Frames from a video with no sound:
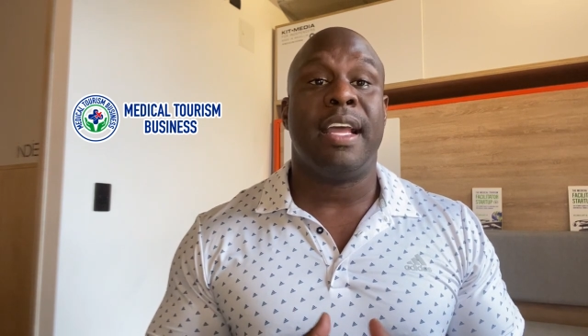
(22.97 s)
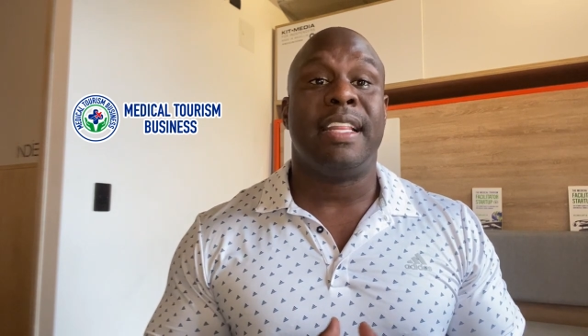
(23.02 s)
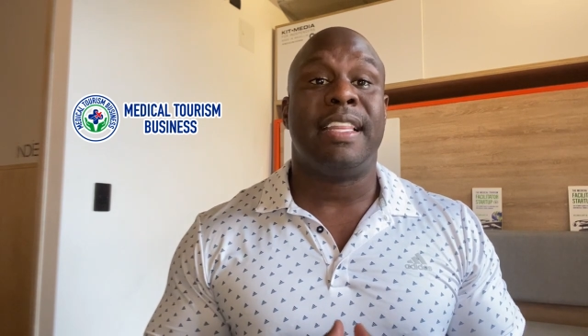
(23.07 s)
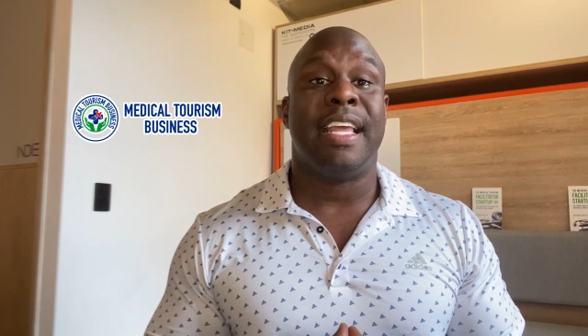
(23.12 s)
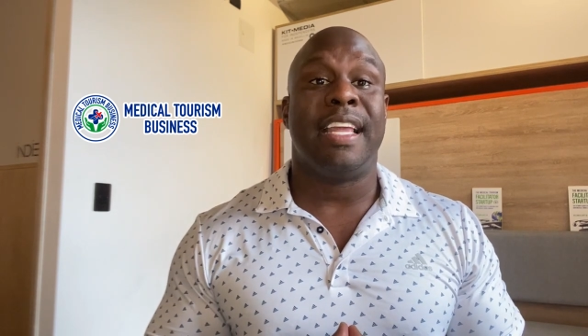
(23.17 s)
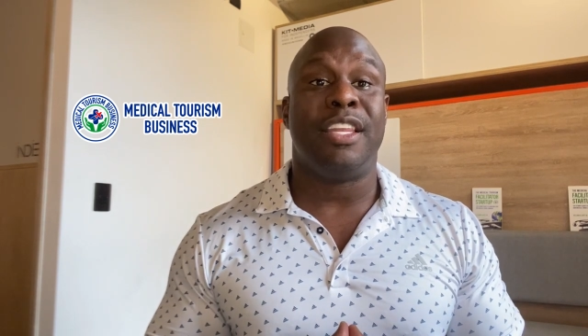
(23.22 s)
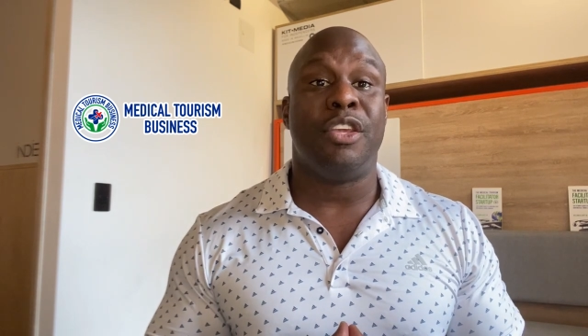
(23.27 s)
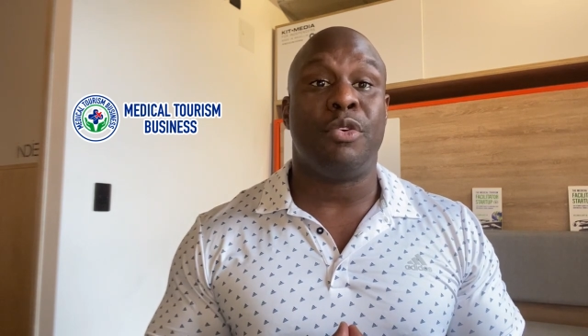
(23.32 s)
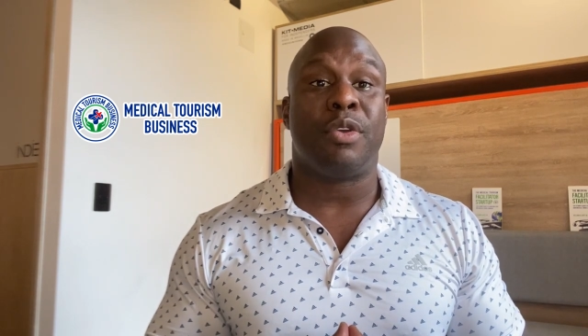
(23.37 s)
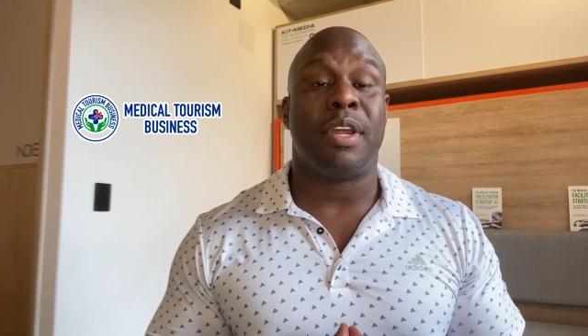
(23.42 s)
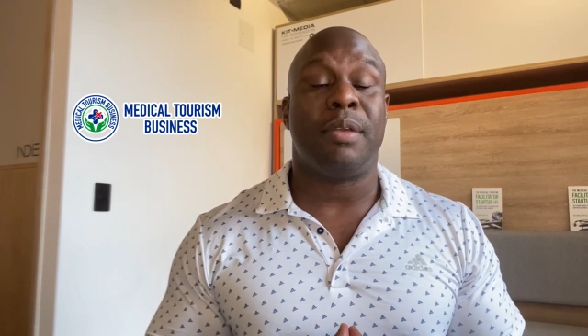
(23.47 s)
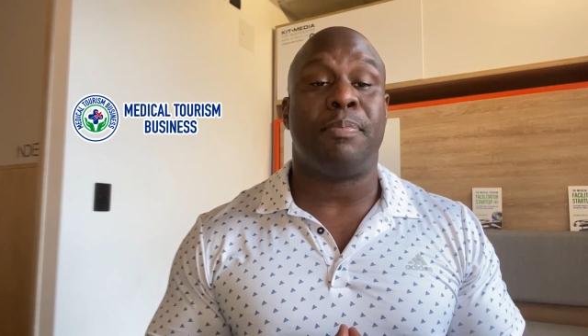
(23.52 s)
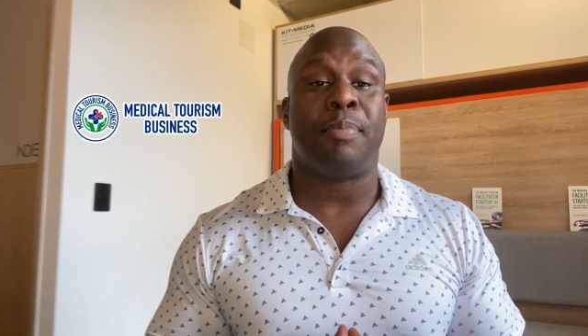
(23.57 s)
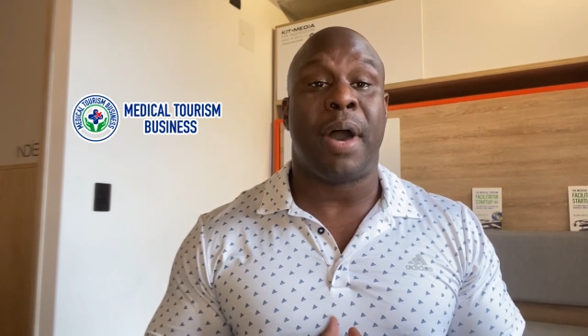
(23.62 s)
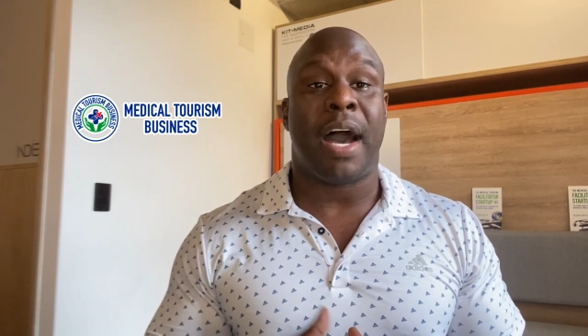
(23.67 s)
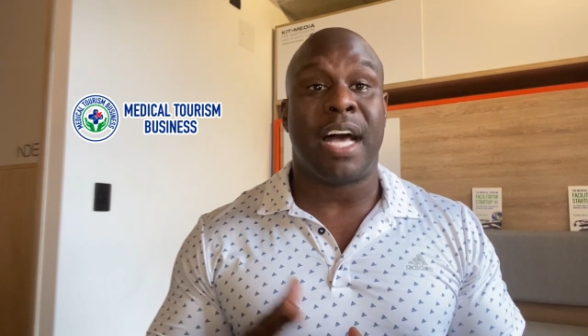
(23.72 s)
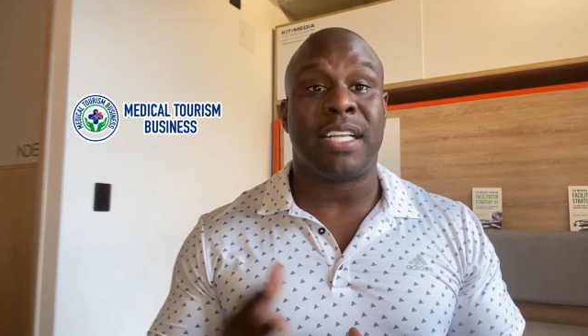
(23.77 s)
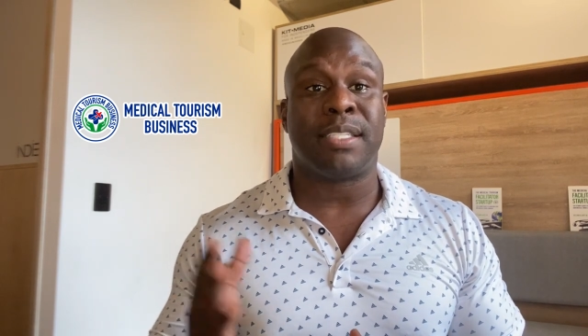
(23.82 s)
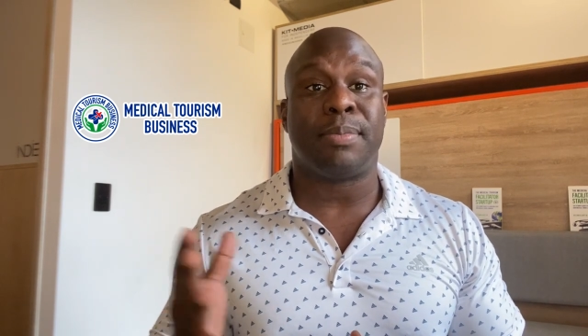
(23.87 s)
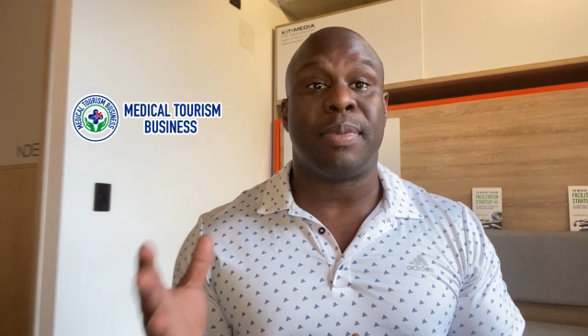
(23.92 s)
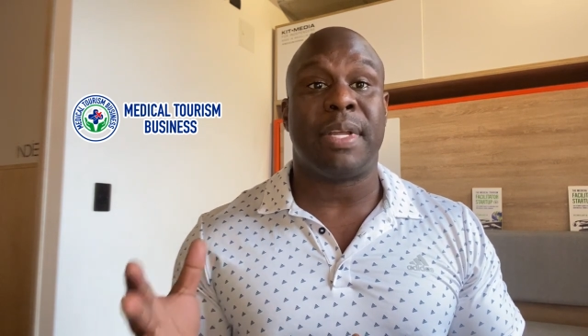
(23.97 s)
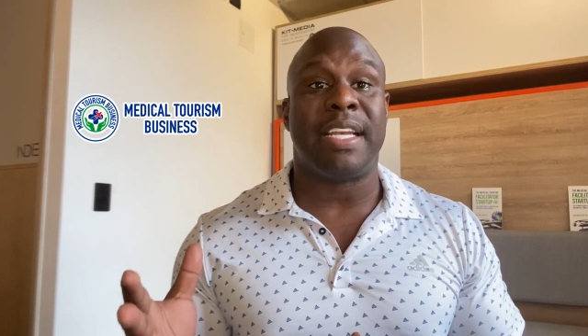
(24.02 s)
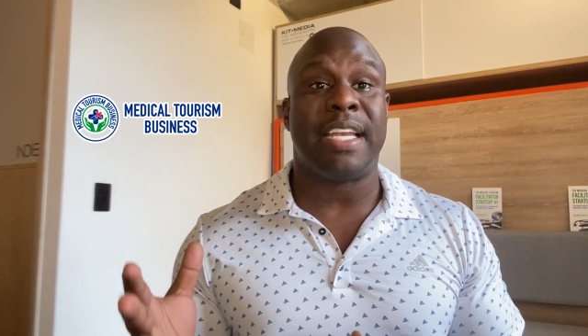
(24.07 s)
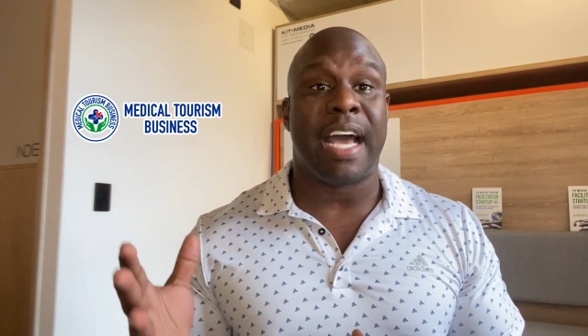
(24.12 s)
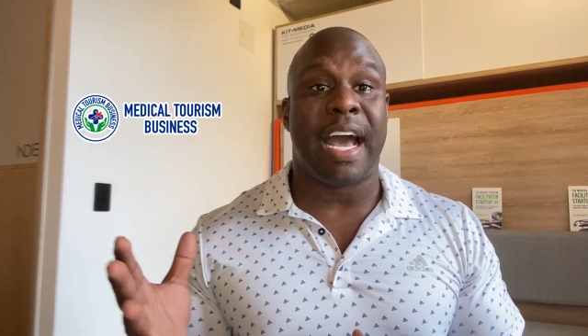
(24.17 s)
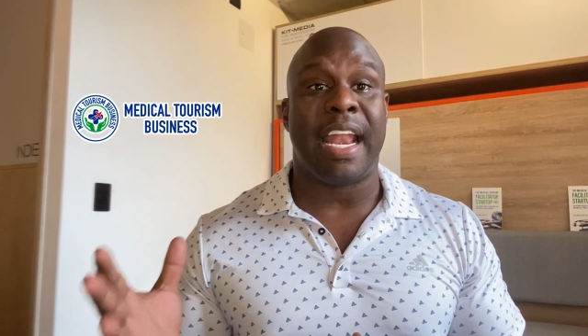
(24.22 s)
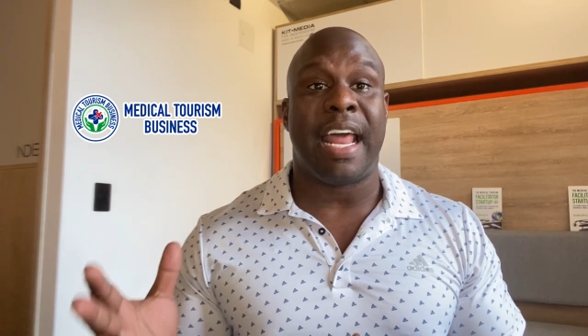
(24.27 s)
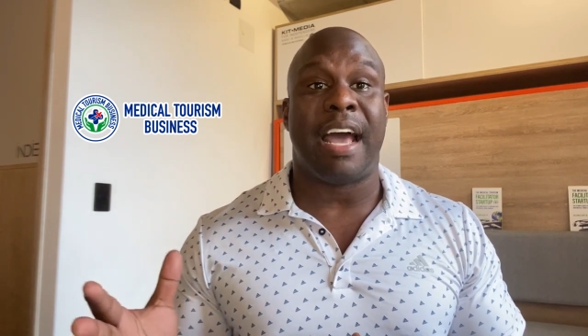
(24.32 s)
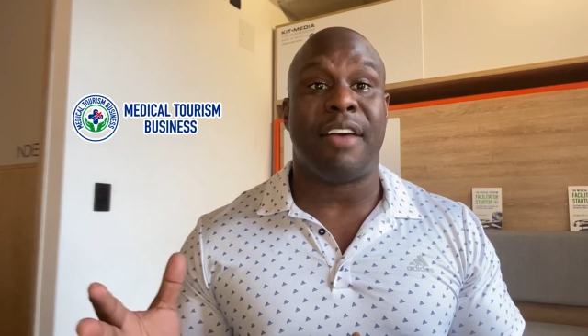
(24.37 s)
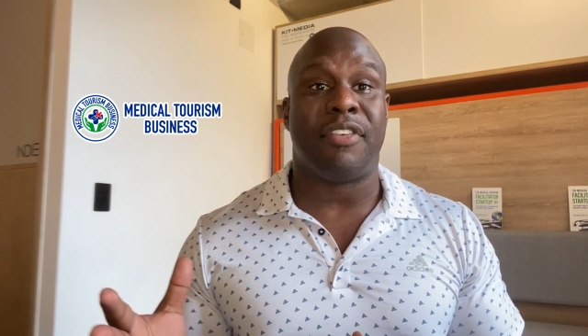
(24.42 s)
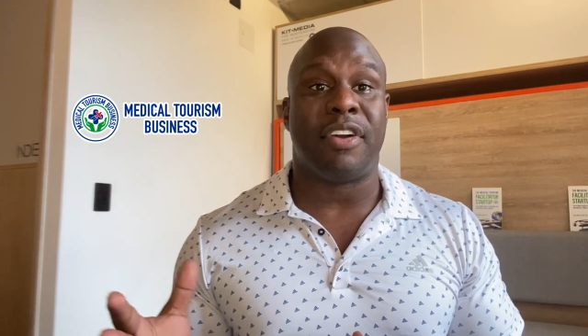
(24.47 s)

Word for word: then you could possibly not have